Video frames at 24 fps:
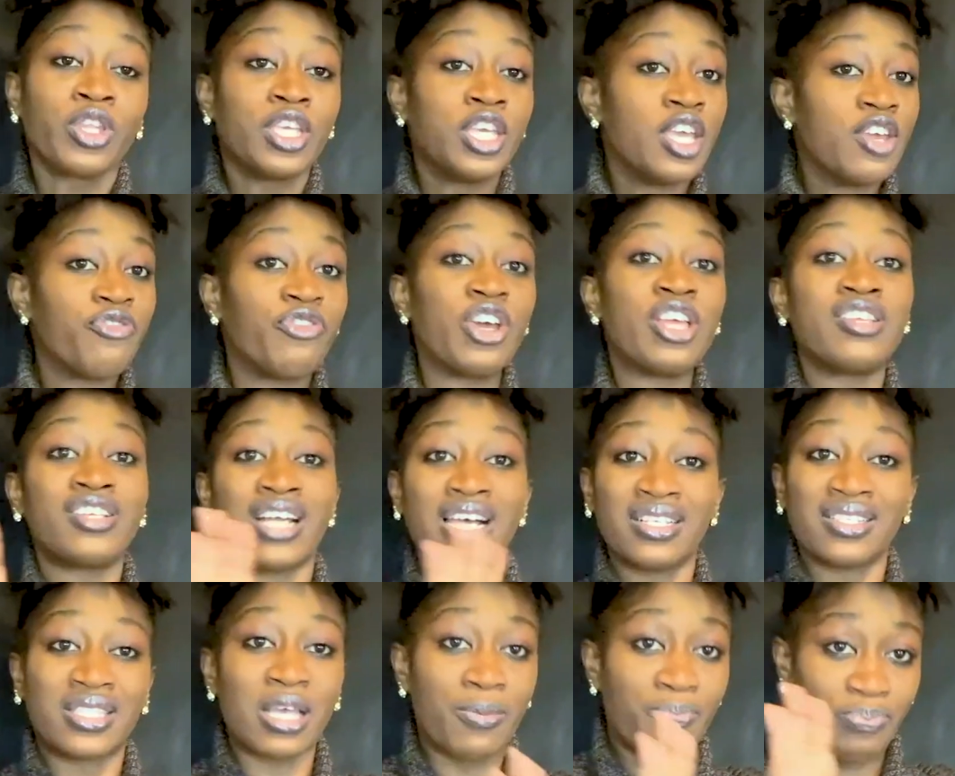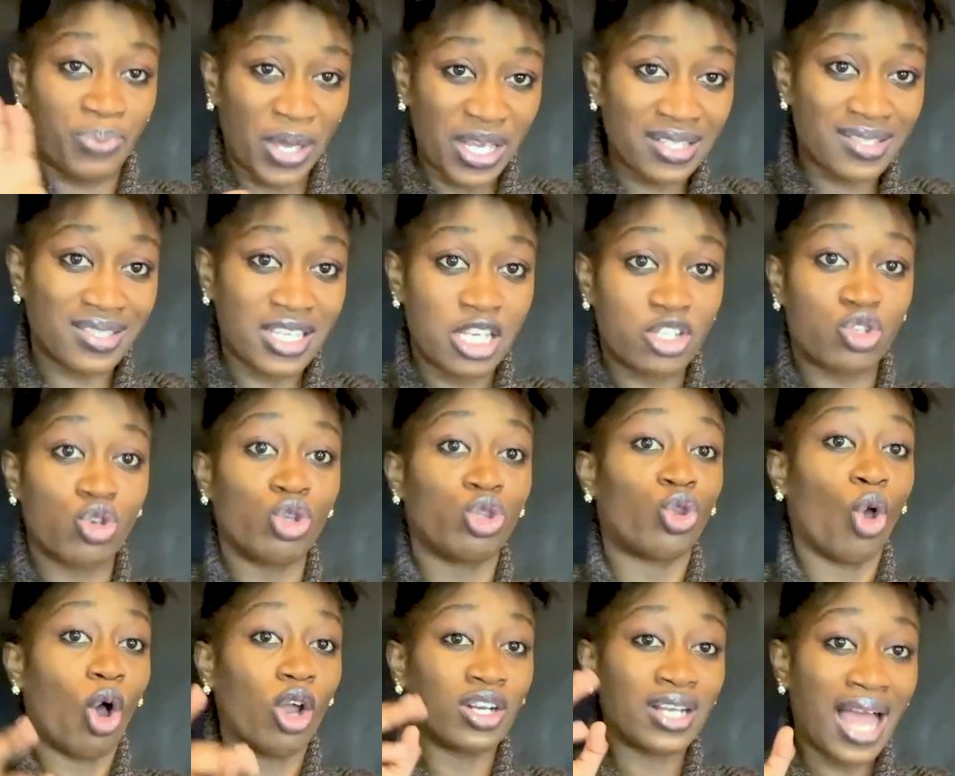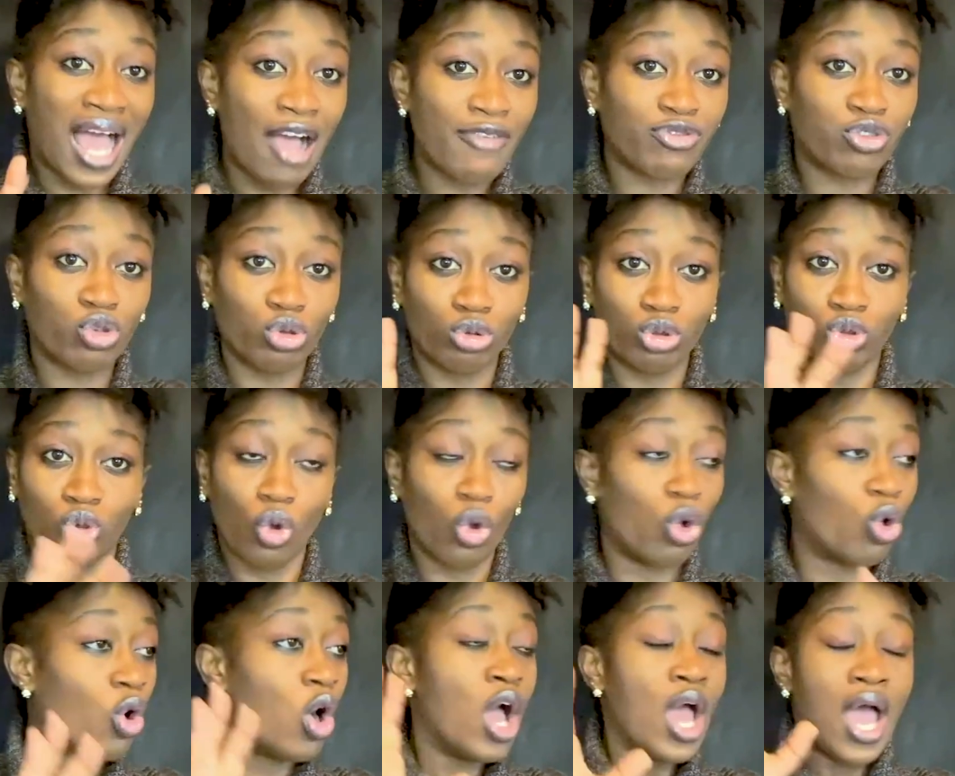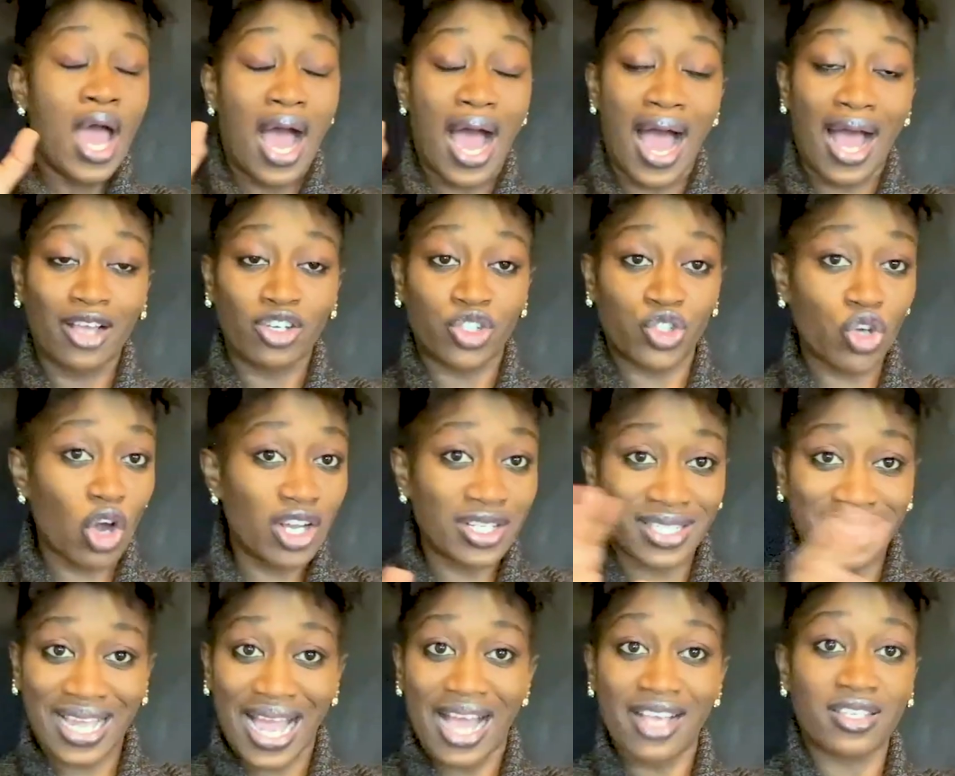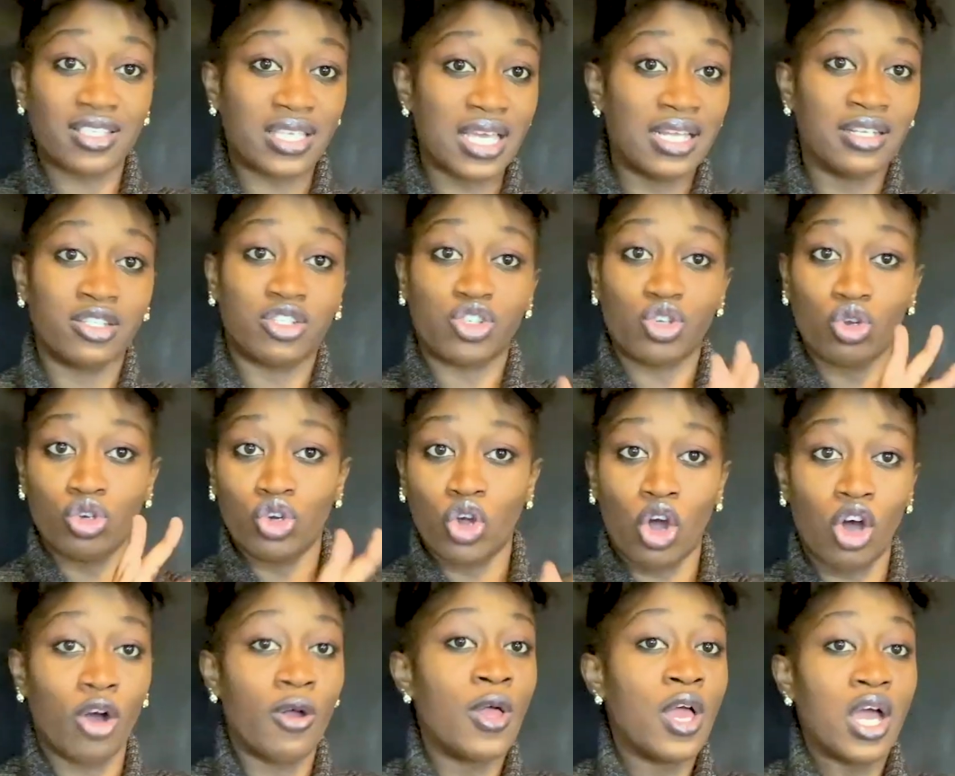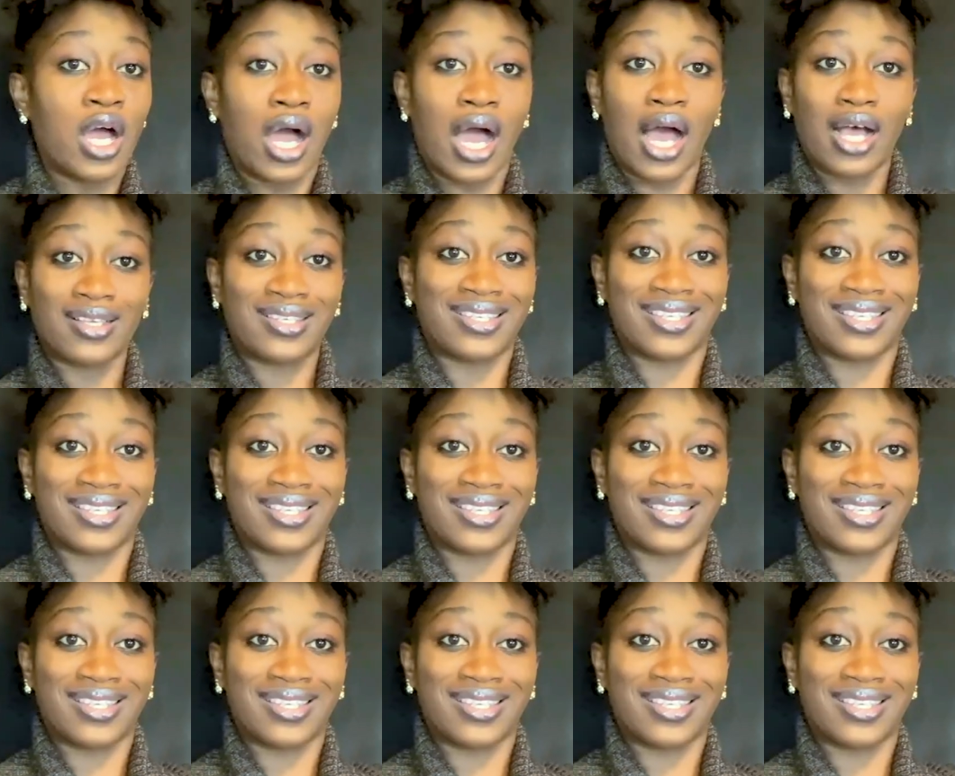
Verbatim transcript: even just the business you don't have to do uh shortcuts and you know uh,